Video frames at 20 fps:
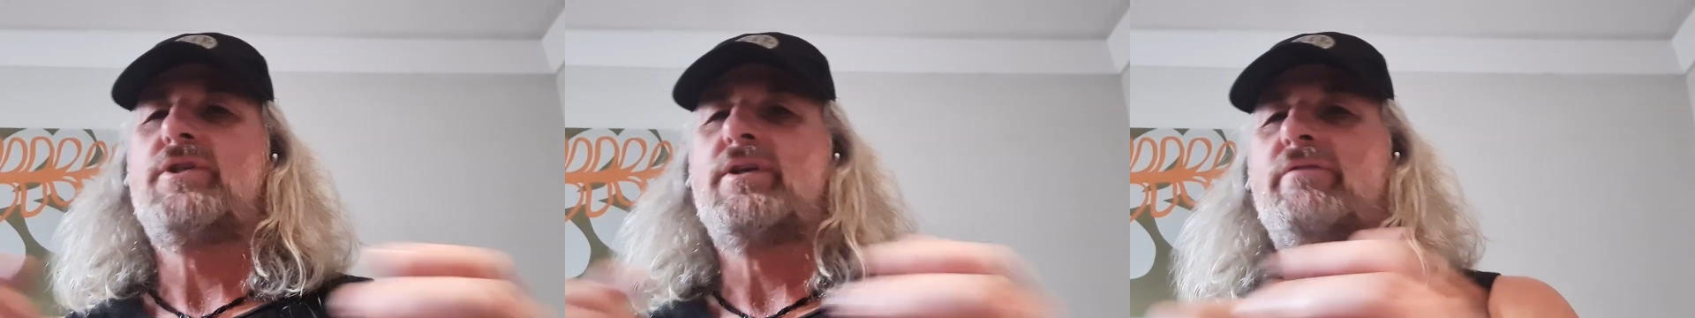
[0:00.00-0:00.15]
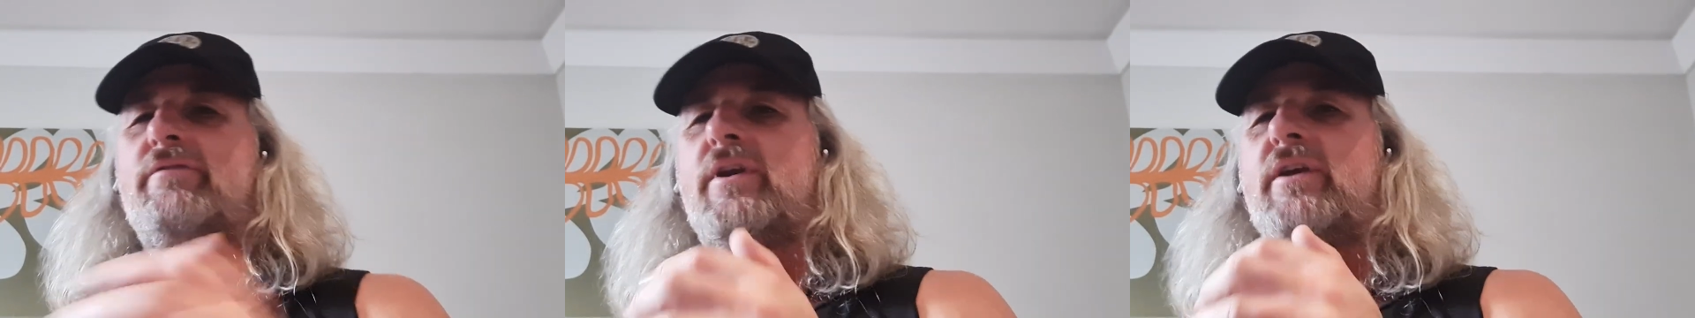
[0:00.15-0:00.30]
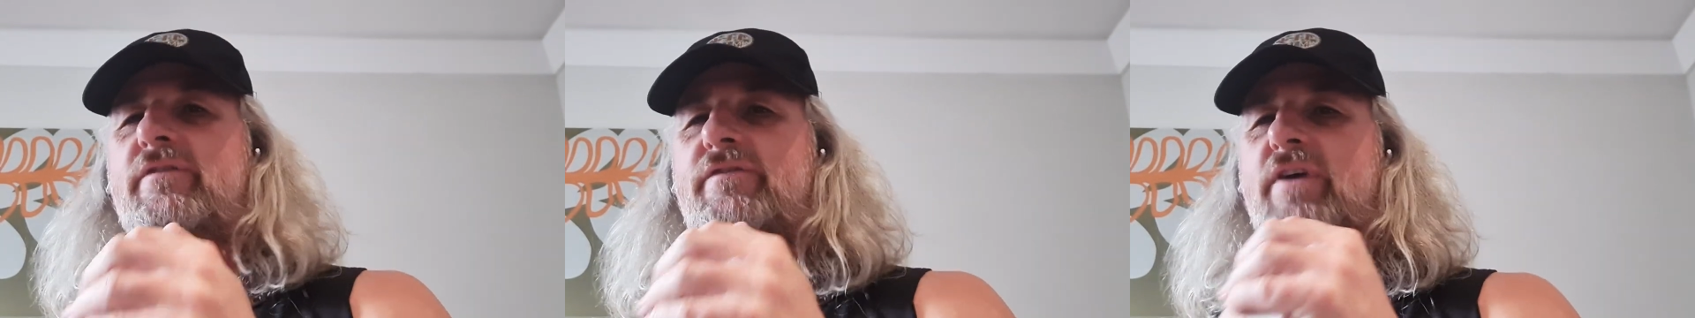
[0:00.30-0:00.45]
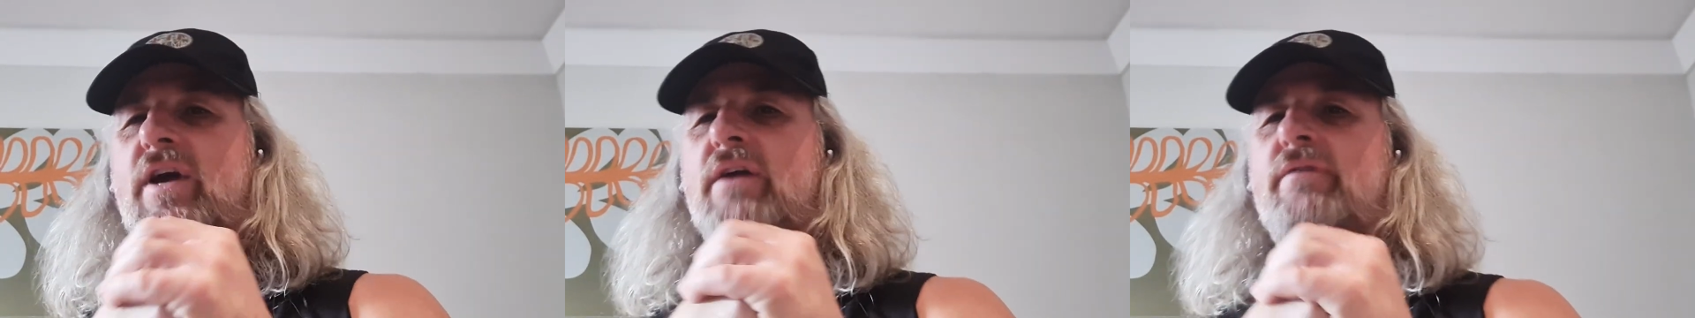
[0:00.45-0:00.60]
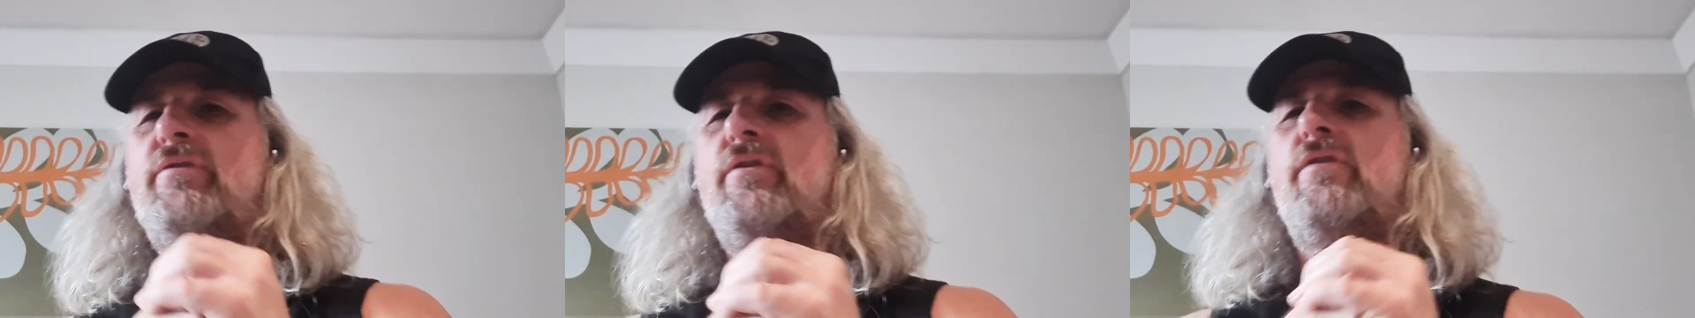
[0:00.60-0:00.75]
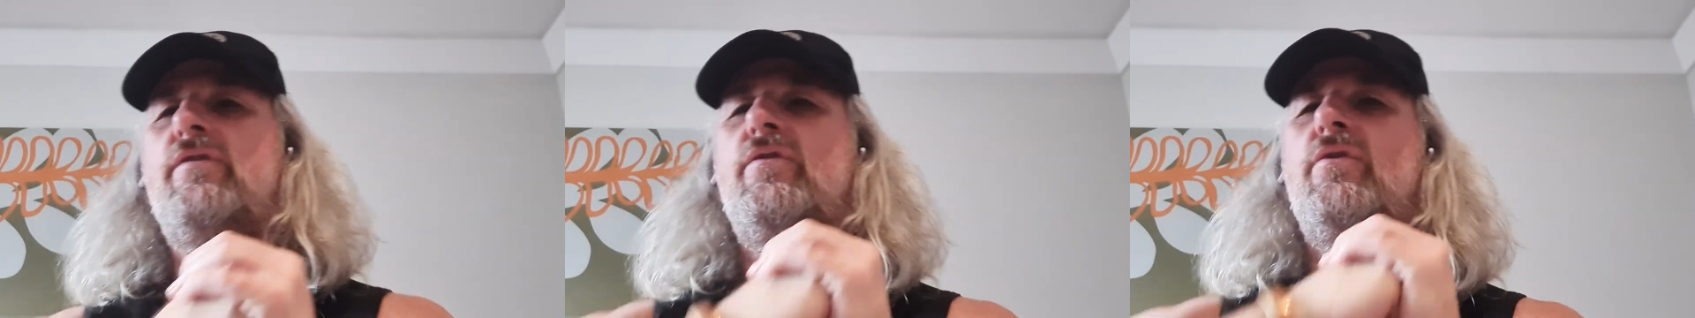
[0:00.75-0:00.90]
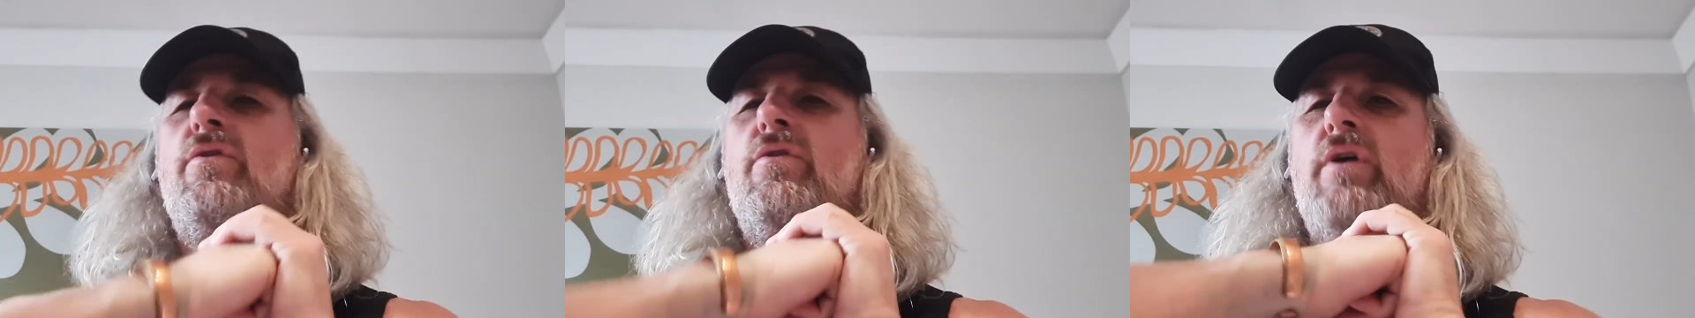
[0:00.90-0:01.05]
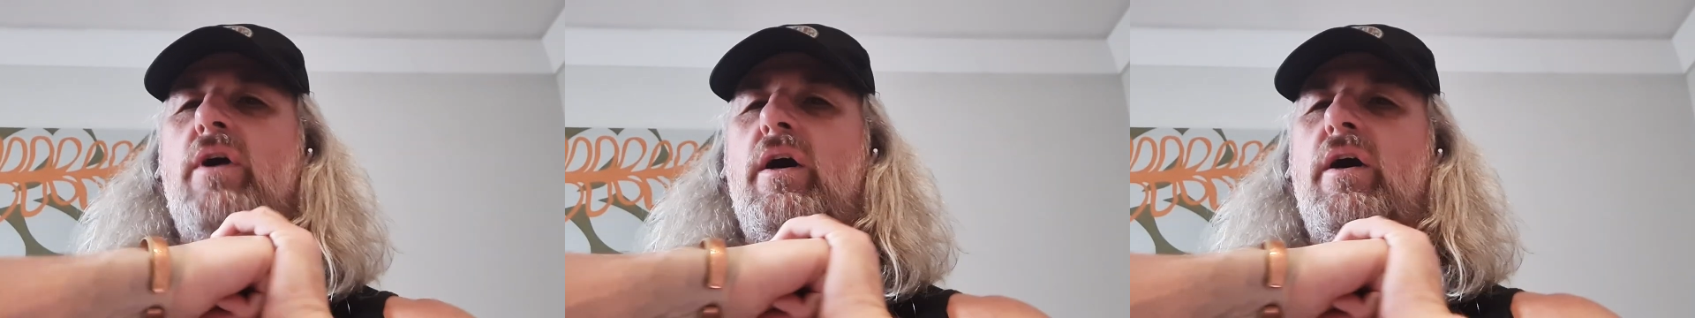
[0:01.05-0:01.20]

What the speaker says: I'm very thankful for.